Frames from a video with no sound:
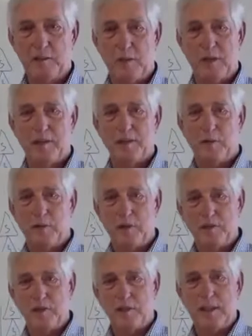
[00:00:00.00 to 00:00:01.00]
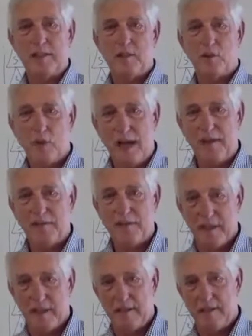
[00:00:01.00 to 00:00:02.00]
it was originally
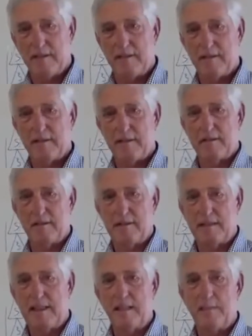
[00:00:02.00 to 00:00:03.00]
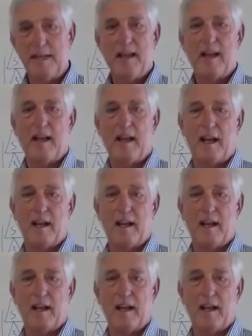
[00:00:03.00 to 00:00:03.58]
crafted in the beginning.